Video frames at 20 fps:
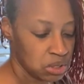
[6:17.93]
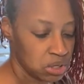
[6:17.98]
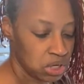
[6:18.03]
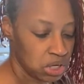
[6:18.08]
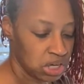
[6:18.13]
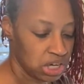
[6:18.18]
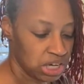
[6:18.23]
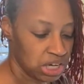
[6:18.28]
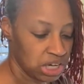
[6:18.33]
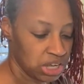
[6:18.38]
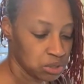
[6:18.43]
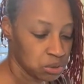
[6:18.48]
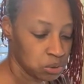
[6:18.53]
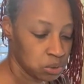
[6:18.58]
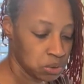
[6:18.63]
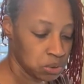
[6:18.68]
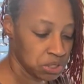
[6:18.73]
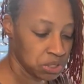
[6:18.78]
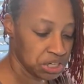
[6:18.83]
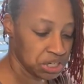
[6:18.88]
on the
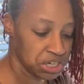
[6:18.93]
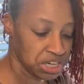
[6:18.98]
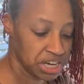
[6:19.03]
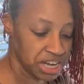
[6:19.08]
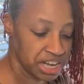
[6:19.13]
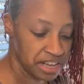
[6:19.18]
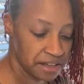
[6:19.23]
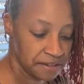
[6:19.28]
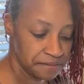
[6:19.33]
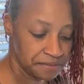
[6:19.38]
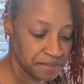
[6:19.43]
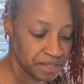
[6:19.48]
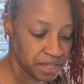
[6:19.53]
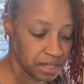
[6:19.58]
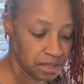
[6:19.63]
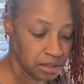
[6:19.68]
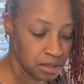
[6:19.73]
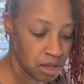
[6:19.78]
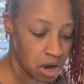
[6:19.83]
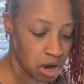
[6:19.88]
corner of the
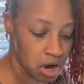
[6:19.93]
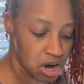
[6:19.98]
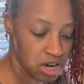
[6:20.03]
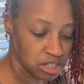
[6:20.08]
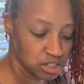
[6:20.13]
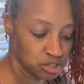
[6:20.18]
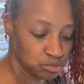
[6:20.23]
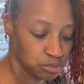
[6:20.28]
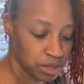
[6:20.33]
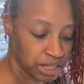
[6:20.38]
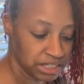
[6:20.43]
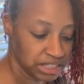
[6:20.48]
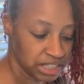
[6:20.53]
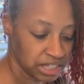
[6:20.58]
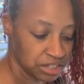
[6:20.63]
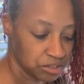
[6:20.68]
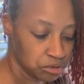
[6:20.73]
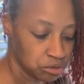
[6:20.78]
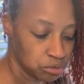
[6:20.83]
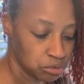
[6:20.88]
large
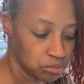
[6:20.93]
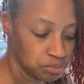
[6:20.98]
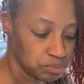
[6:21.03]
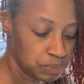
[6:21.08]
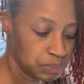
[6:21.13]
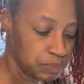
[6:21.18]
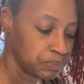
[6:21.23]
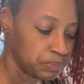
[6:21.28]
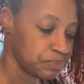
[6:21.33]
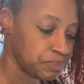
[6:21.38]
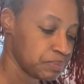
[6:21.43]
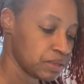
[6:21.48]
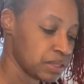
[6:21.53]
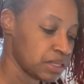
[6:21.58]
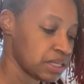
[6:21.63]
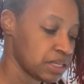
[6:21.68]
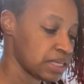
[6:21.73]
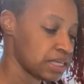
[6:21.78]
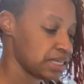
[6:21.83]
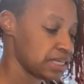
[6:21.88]
rectangle
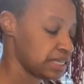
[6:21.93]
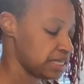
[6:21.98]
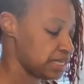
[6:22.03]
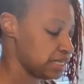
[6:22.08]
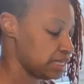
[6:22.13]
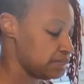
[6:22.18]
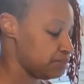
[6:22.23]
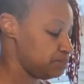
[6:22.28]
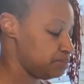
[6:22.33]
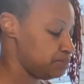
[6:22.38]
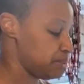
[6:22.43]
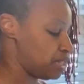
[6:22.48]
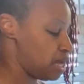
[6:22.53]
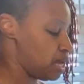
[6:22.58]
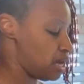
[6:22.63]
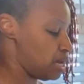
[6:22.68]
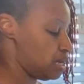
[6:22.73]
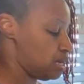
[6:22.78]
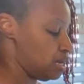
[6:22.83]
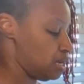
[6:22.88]
block,